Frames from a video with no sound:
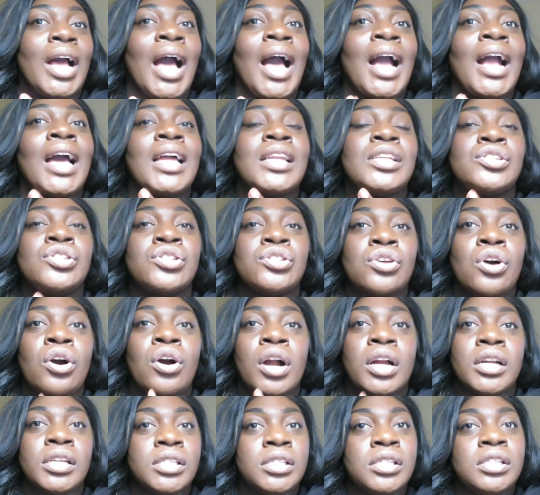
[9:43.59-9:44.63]
I got a
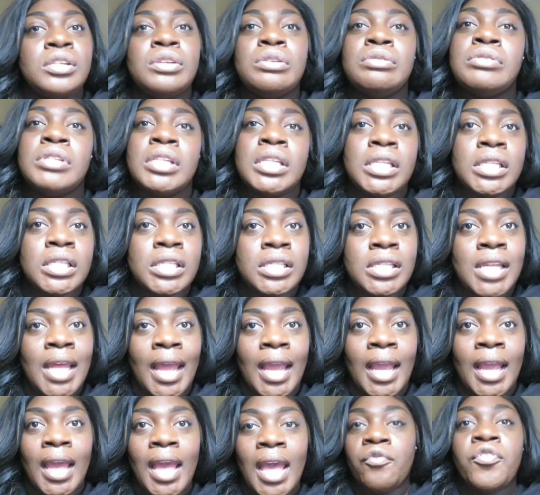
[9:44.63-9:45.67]
scar still to this
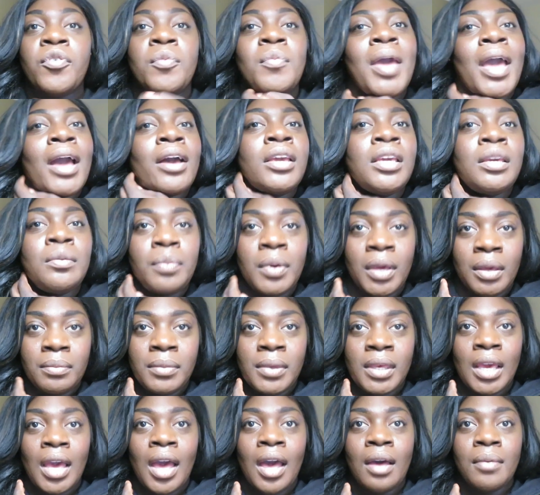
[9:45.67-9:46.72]
day from how he pinned
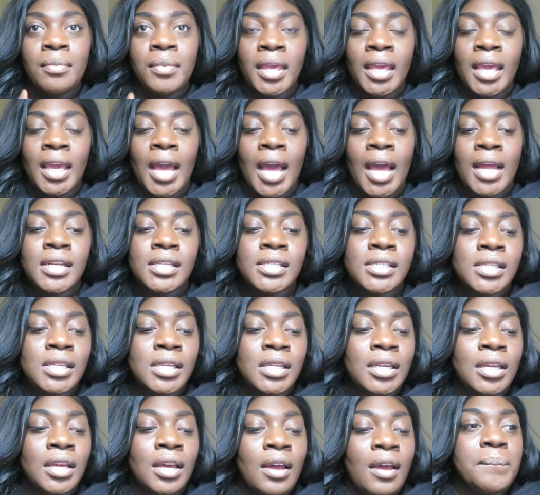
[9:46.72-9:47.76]
me up. And
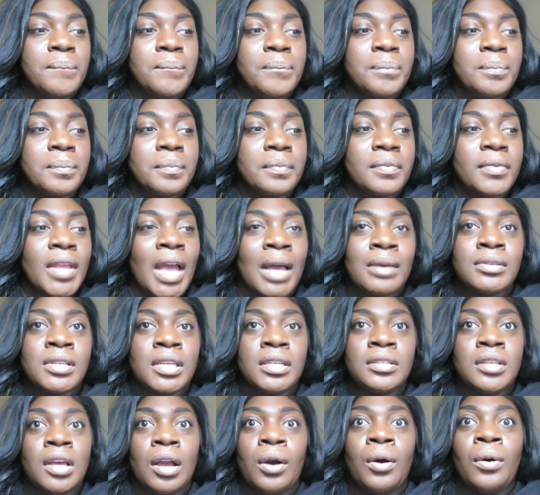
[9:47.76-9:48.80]
honestly, I was
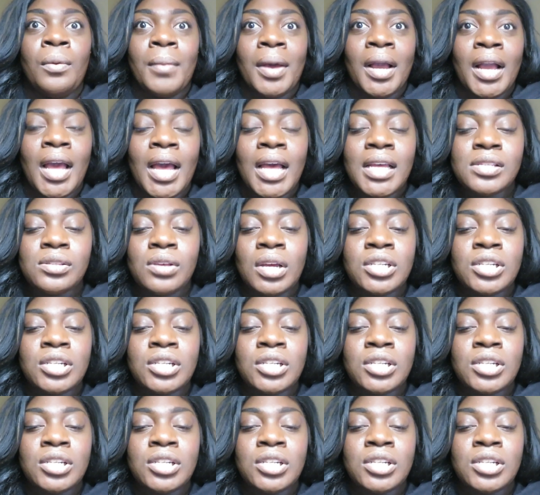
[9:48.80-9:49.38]
just like, oh my god.